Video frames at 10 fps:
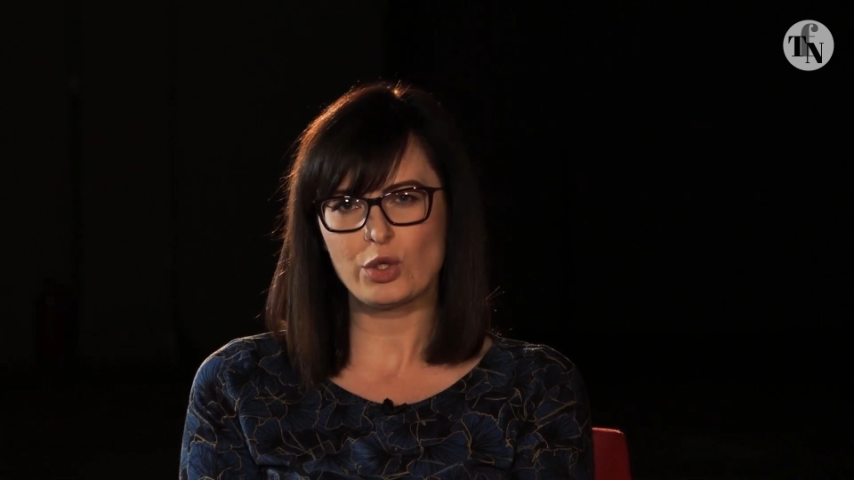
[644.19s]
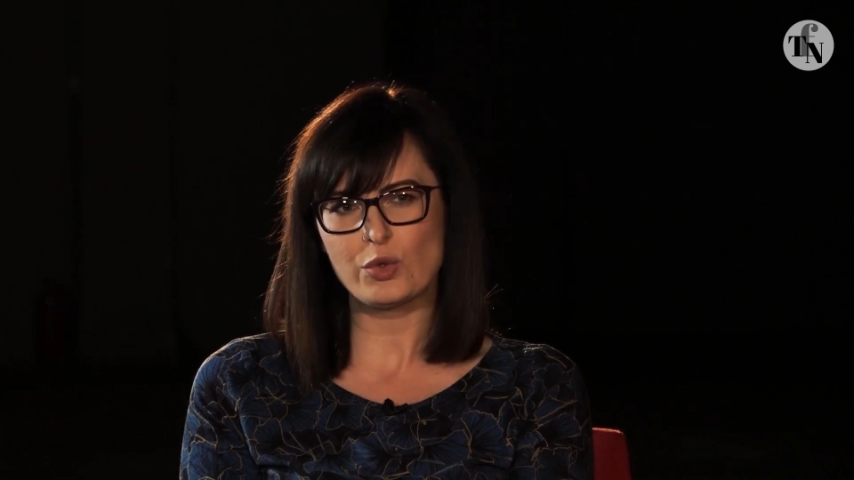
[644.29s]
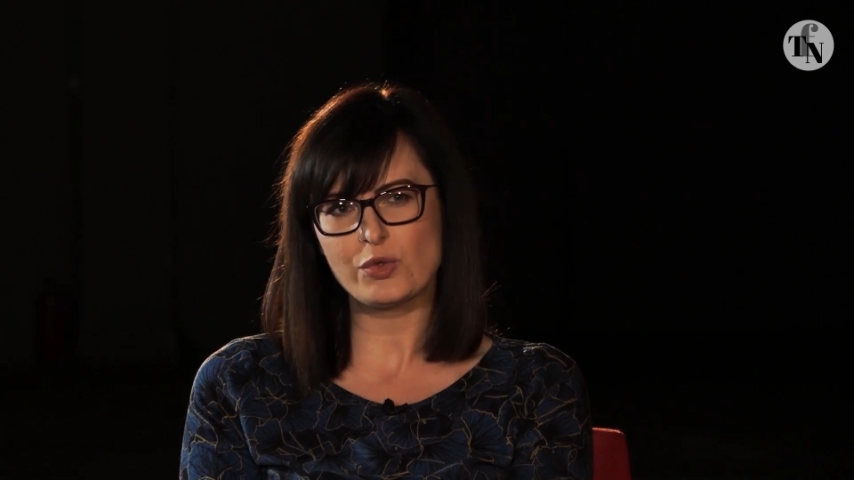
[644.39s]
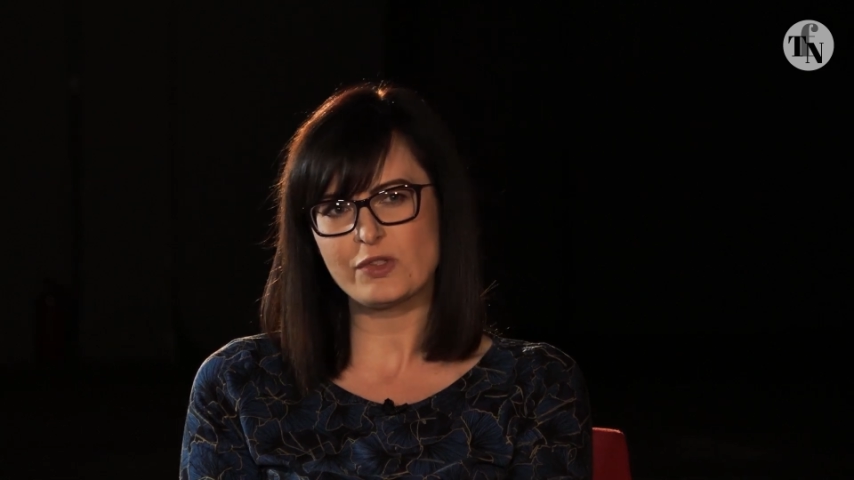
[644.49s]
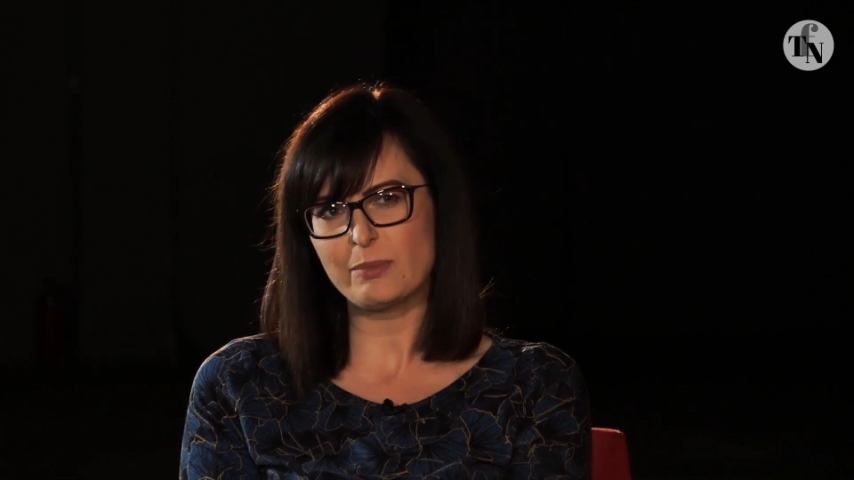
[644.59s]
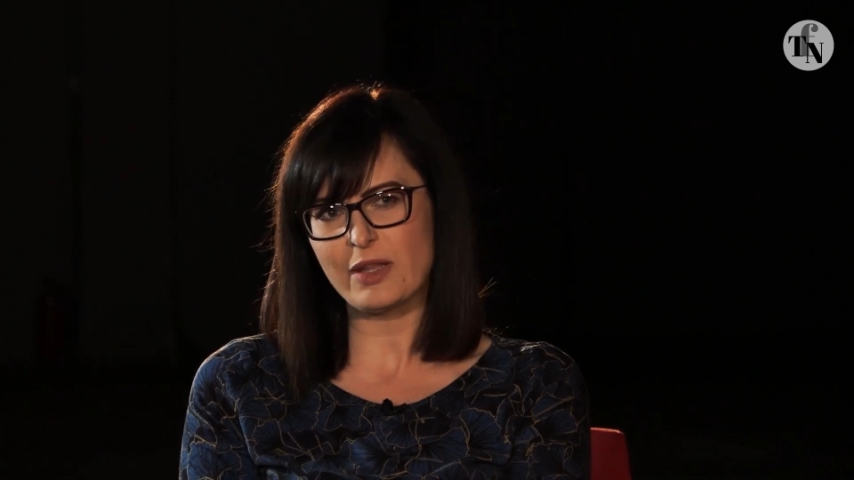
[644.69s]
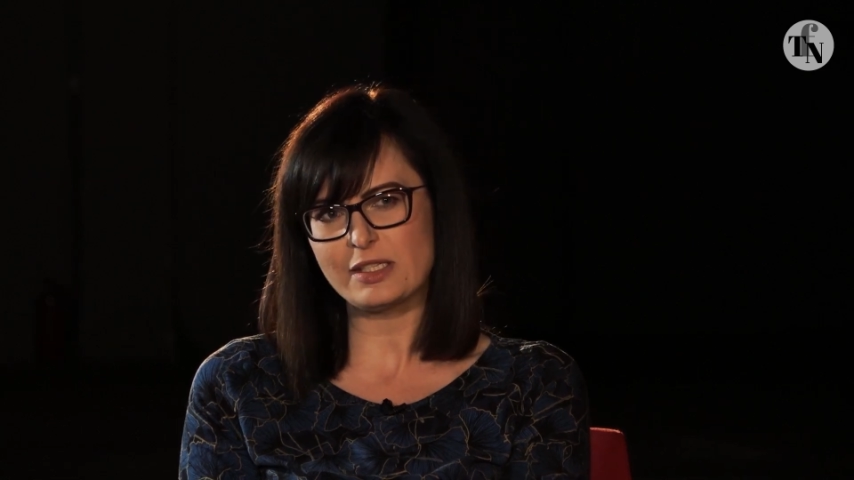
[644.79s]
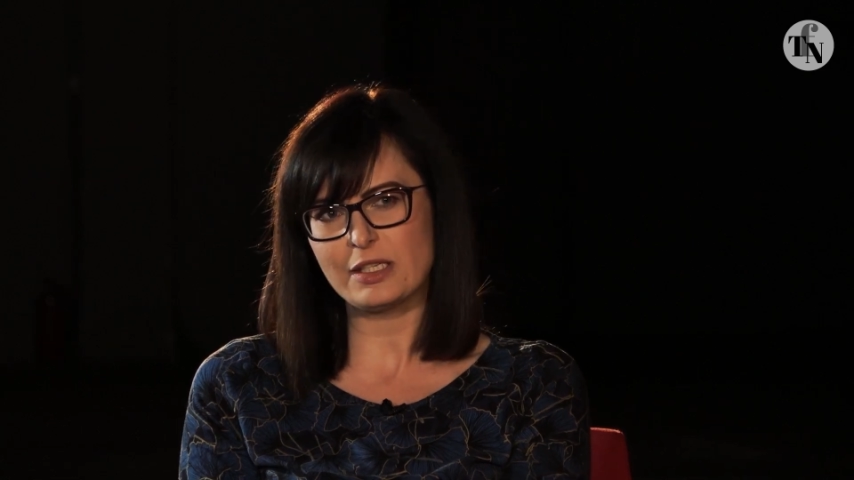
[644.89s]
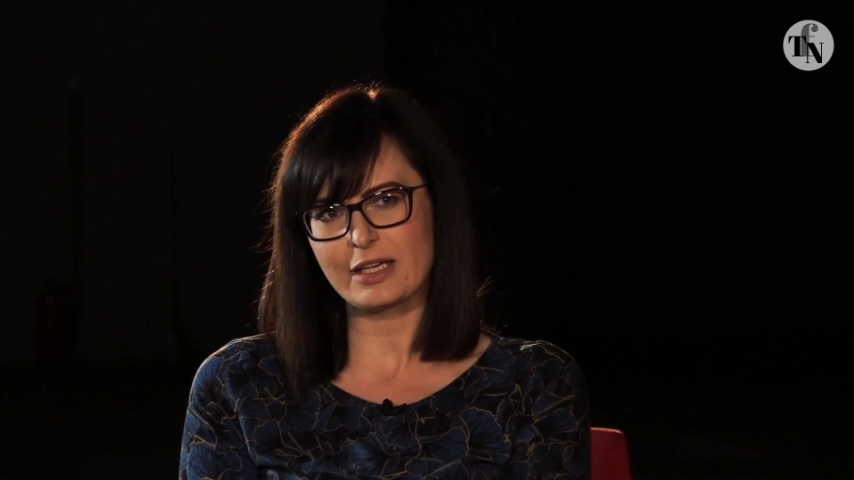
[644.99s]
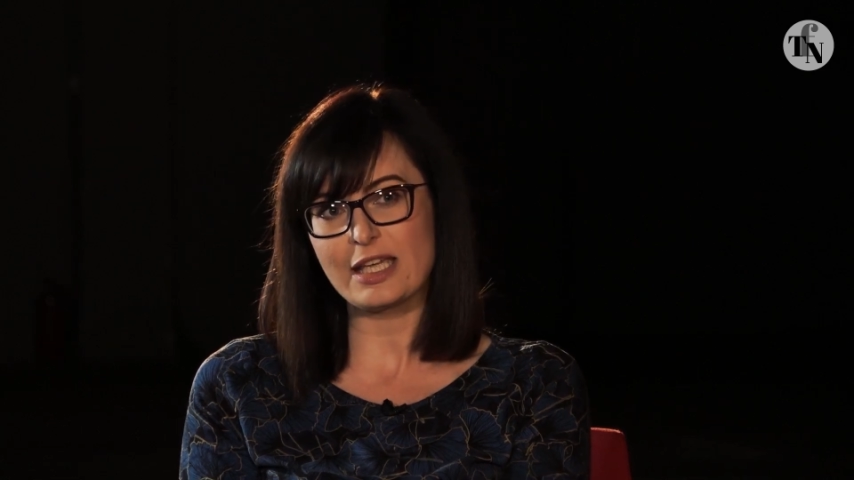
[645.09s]
whose mother
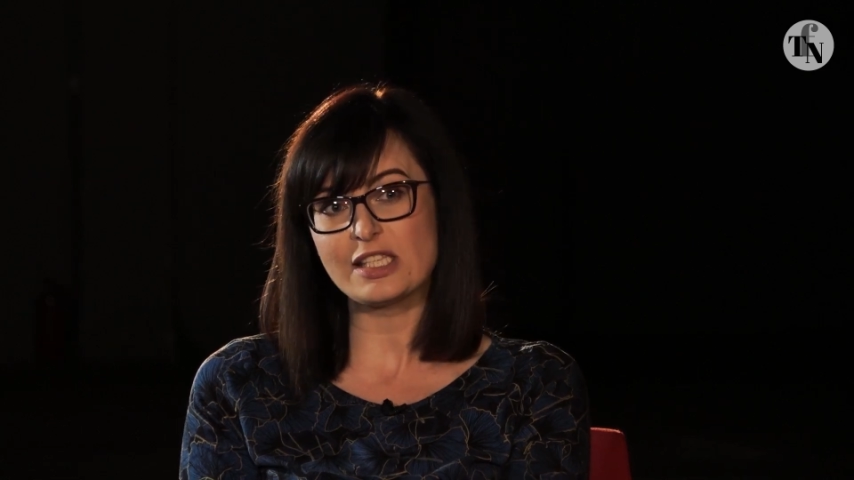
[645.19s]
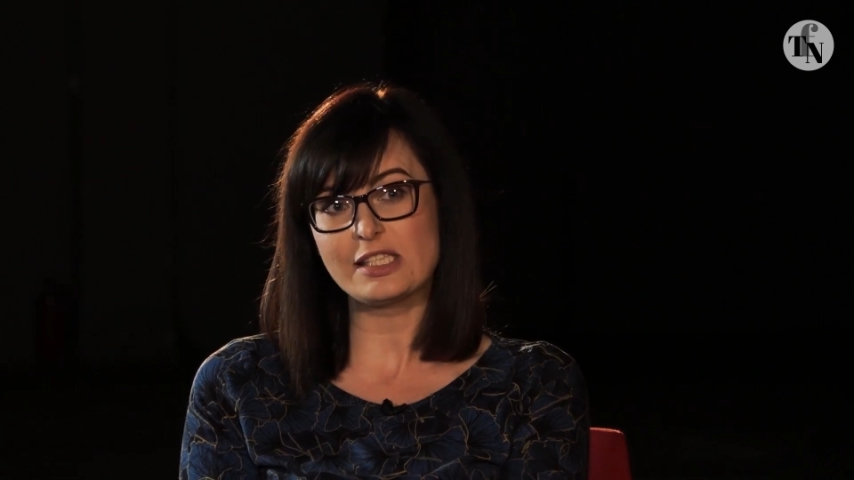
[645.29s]
tongue is